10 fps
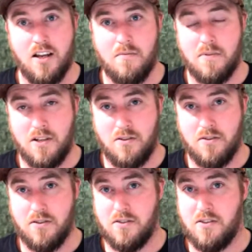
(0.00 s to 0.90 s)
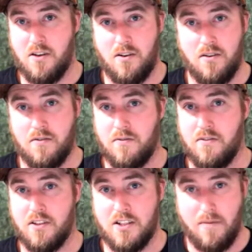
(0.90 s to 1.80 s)
because of
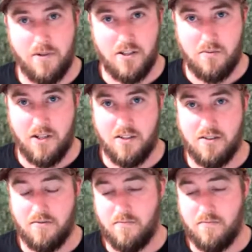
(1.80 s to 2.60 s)
the temperature swings.